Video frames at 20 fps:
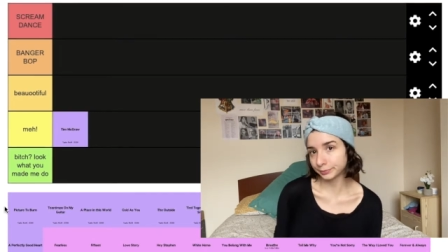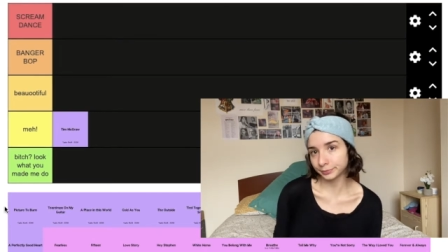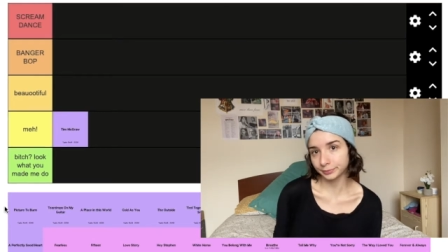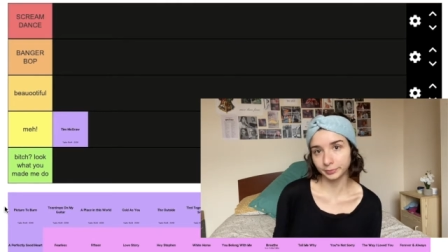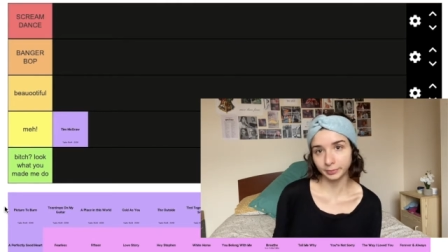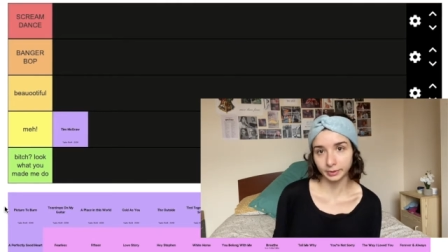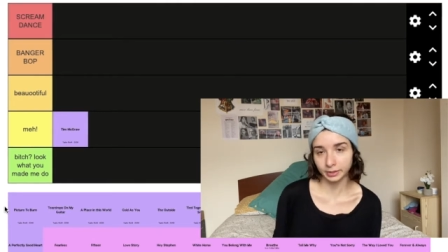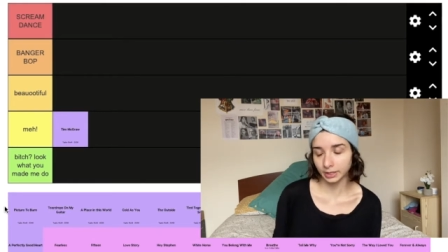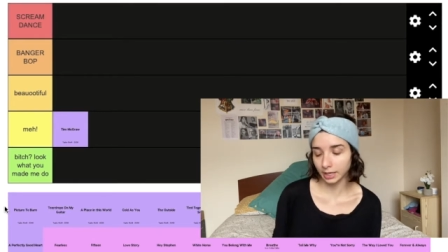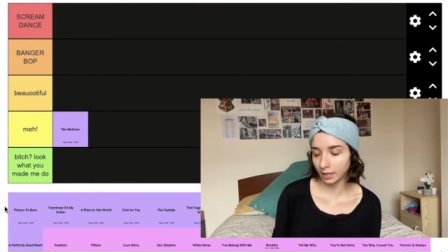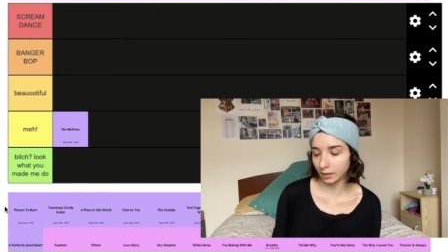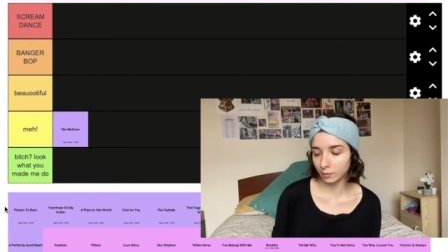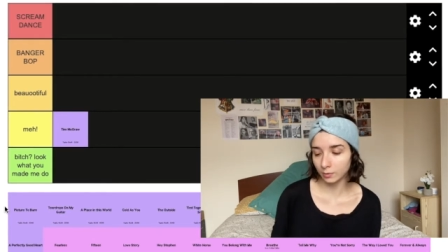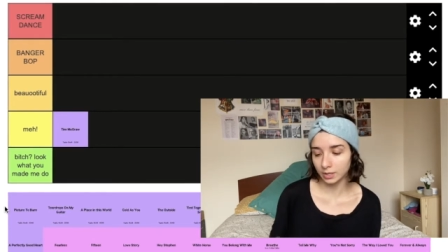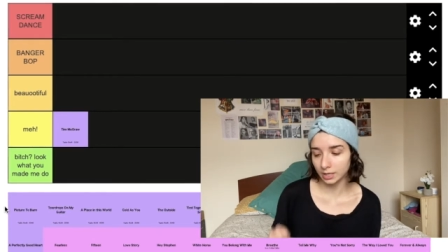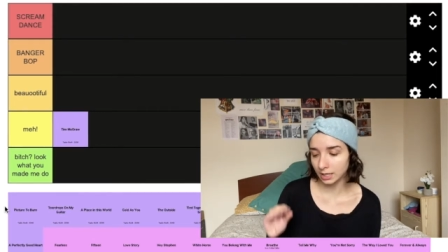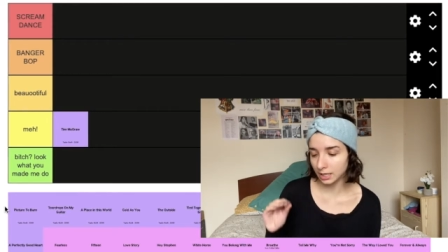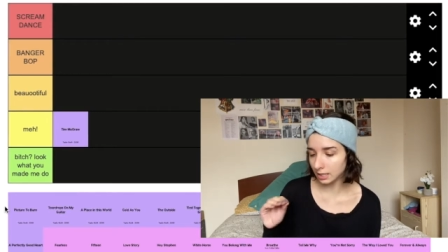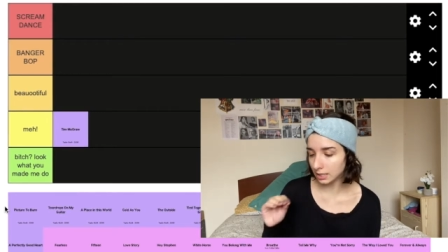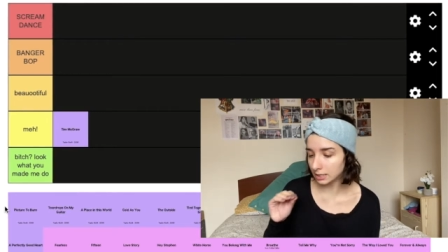but like we
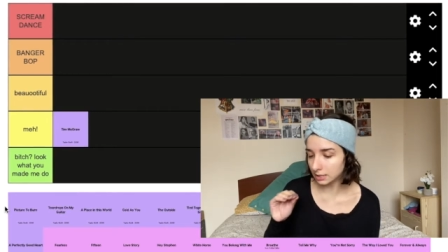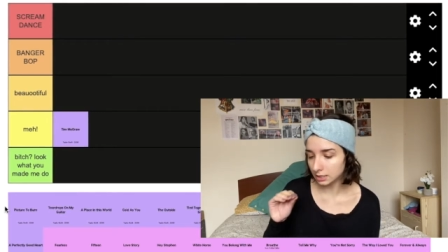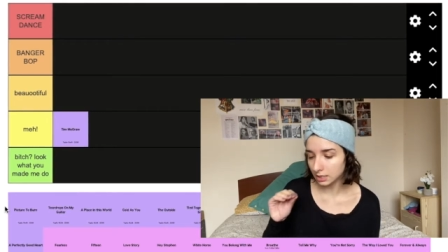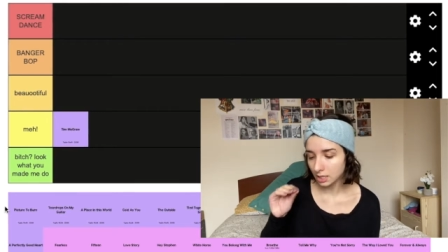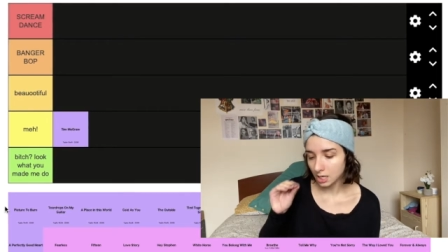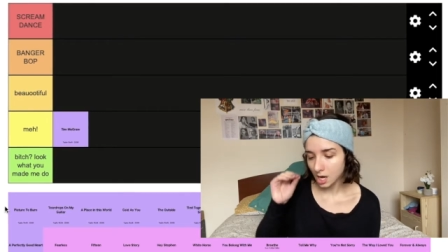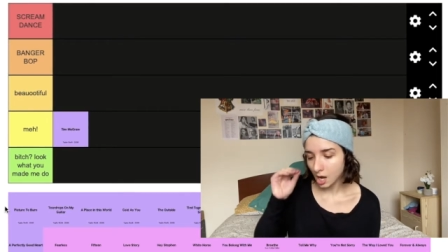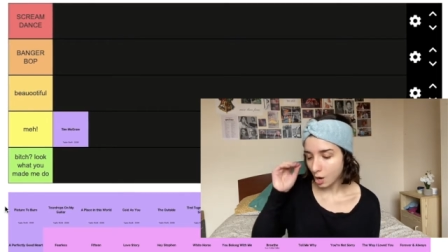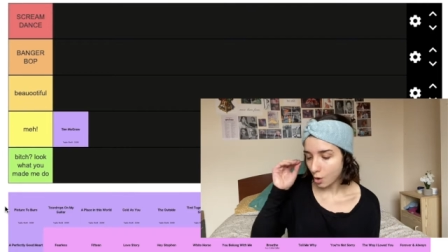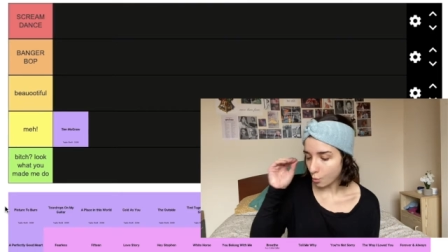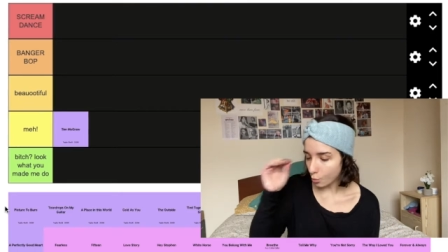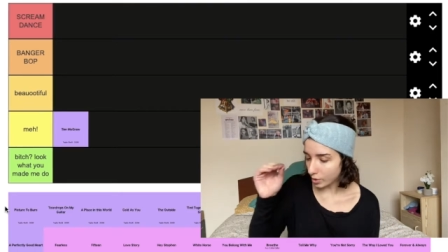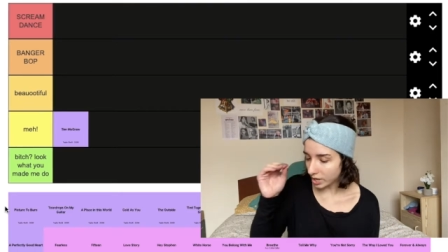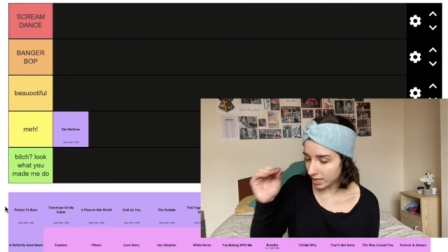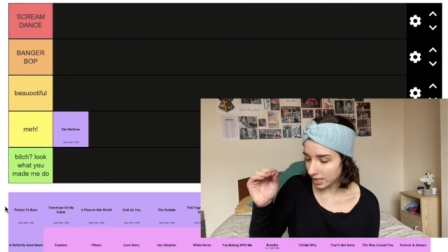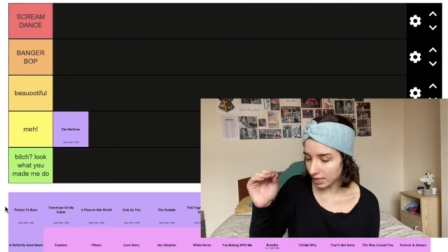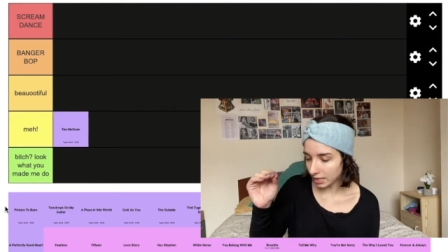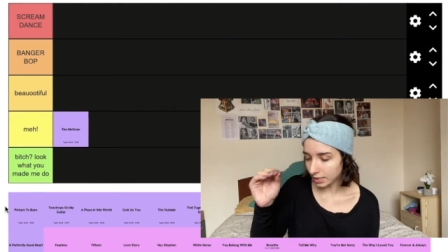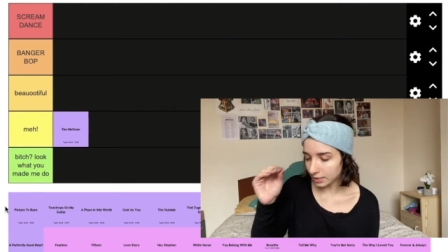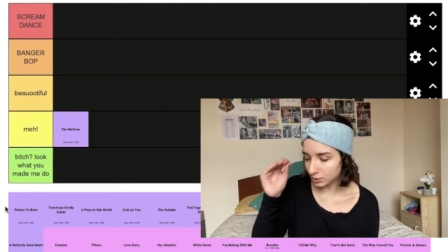need we
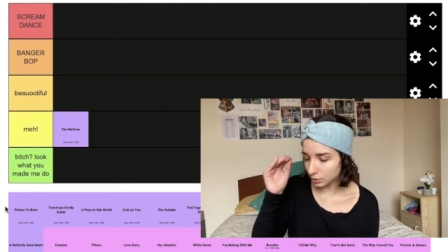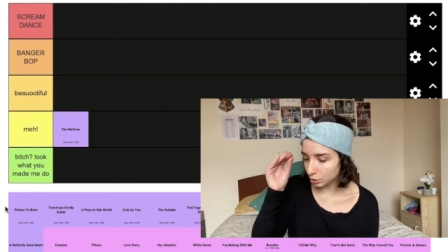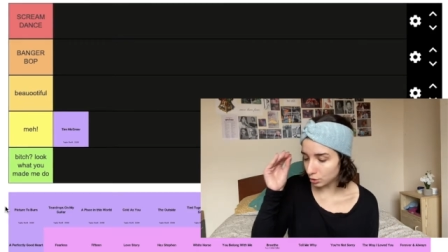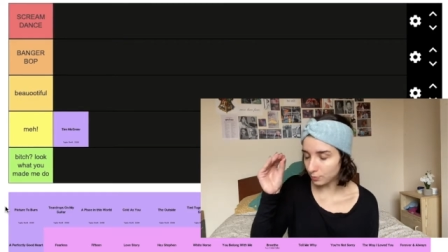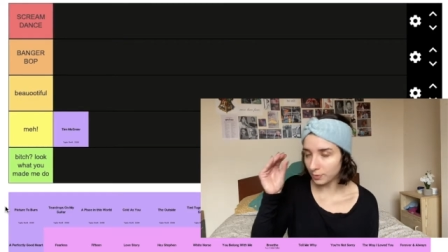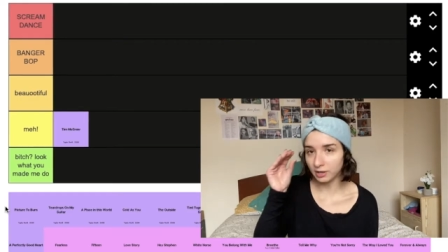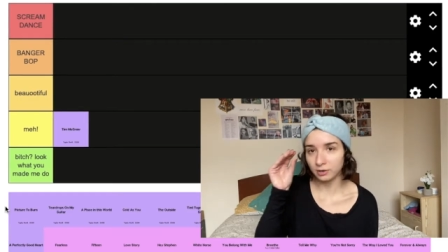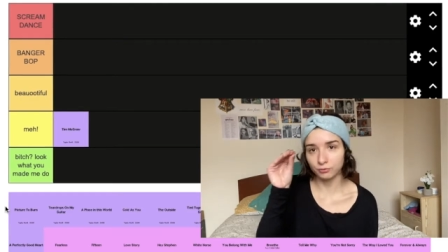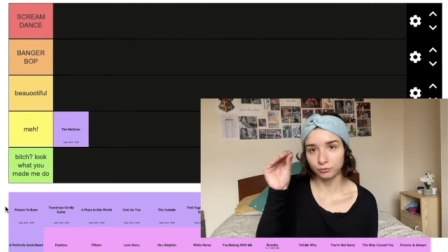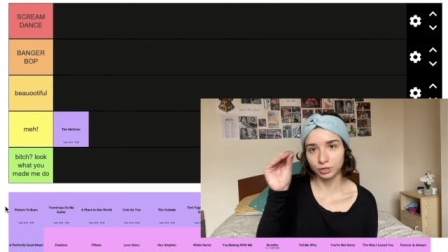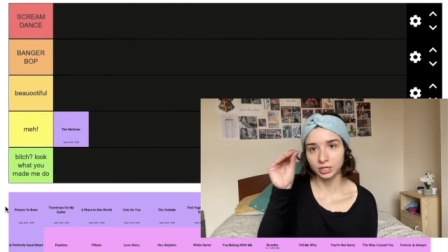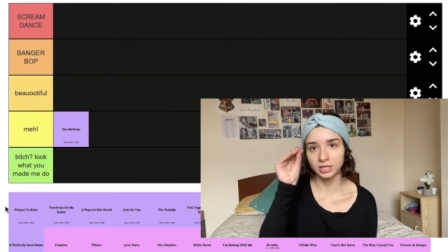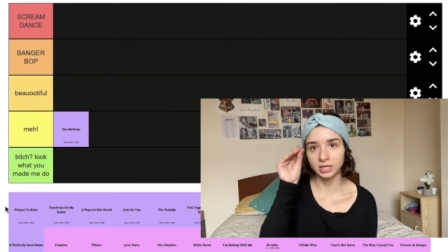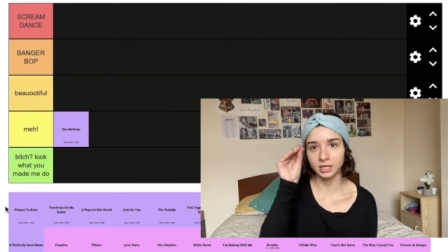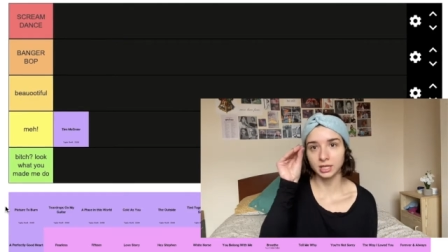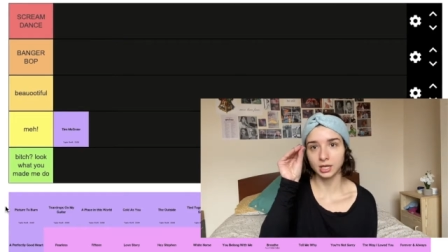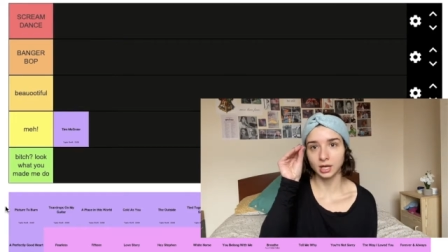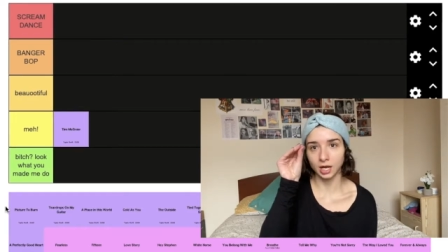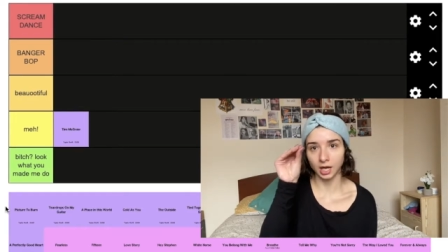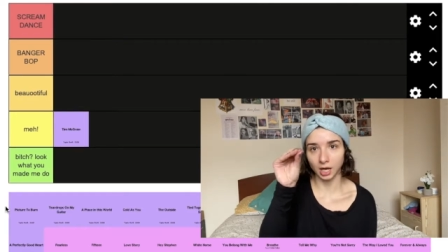need to be
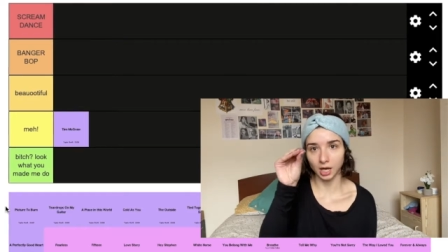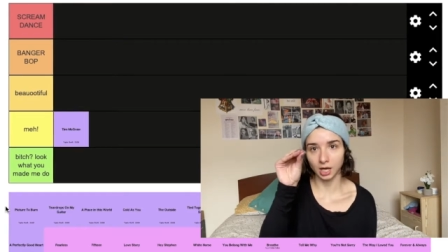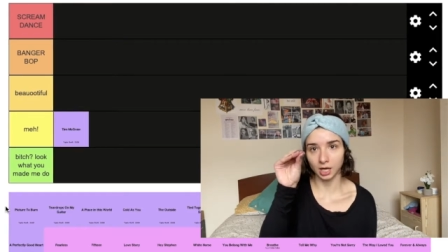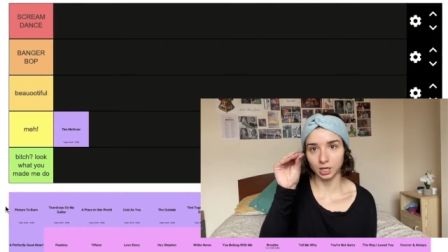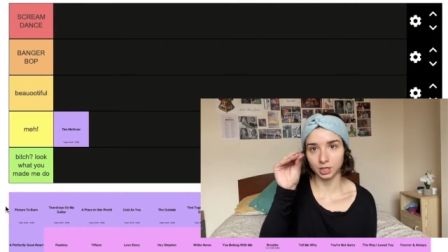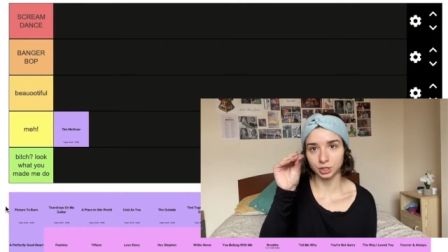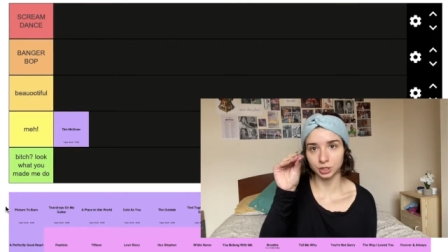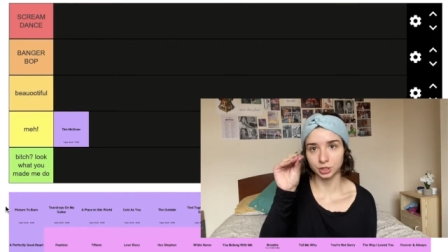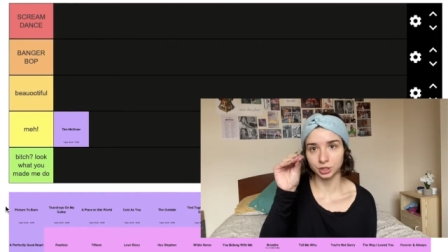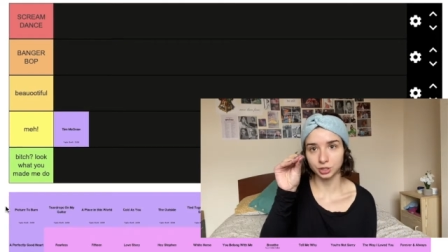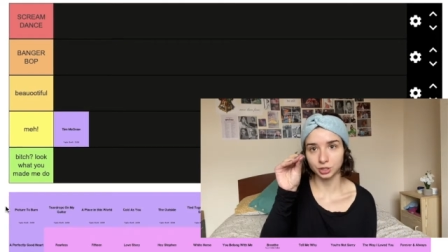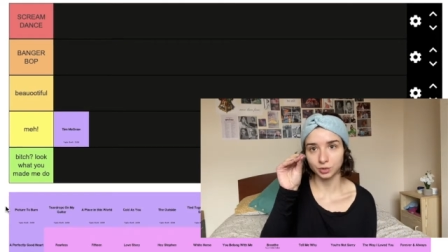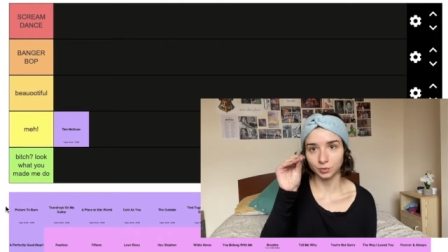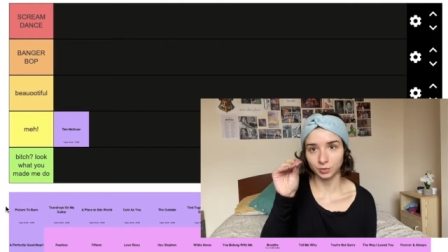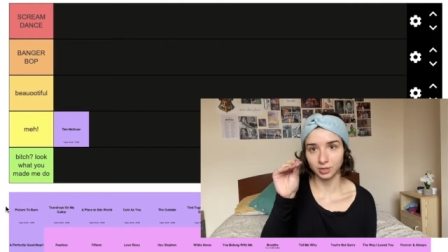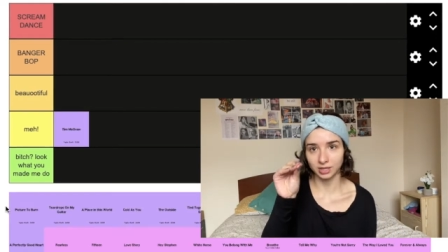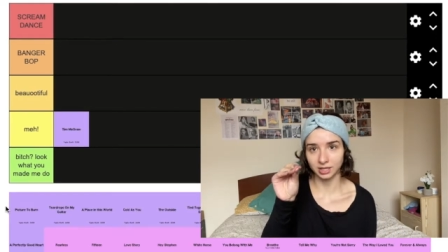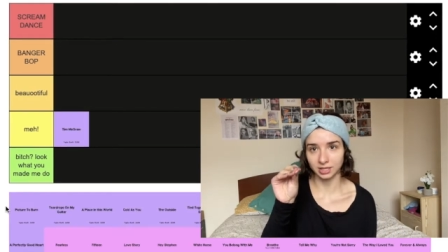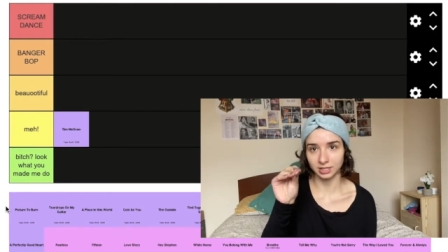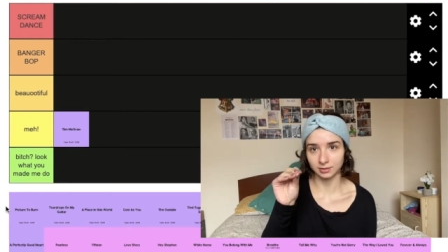really harsh
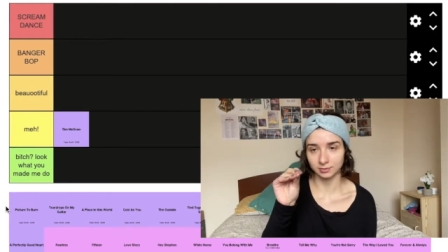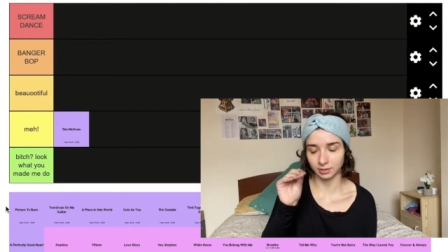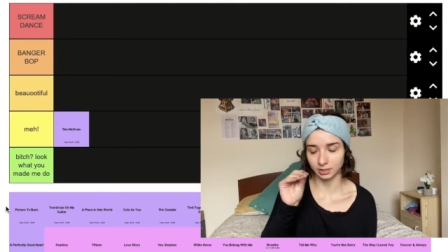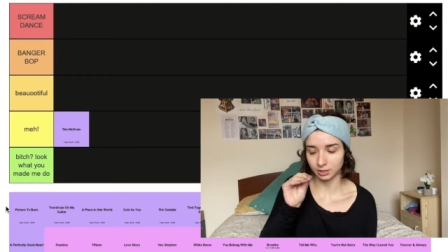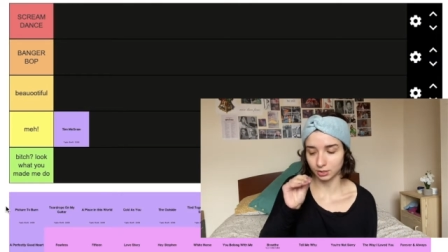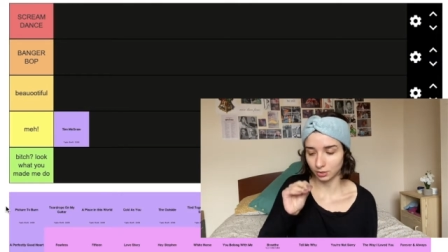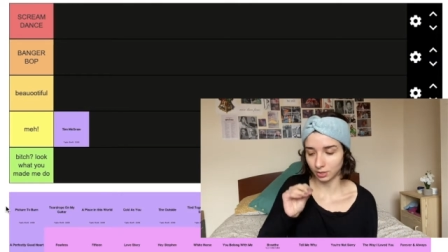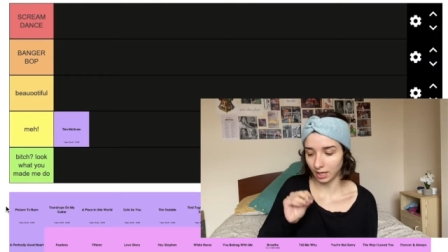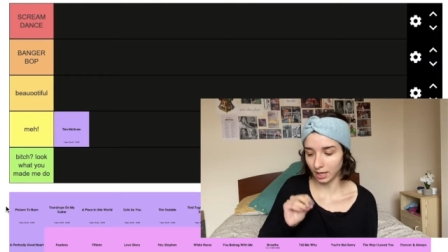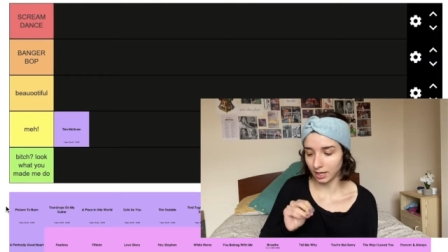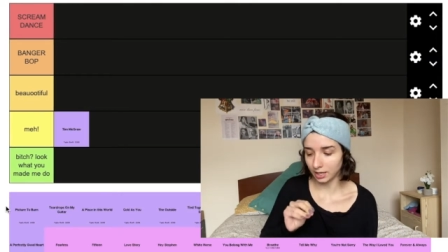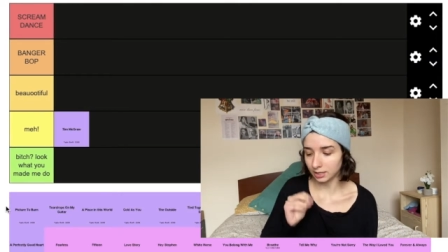with these ones, okay?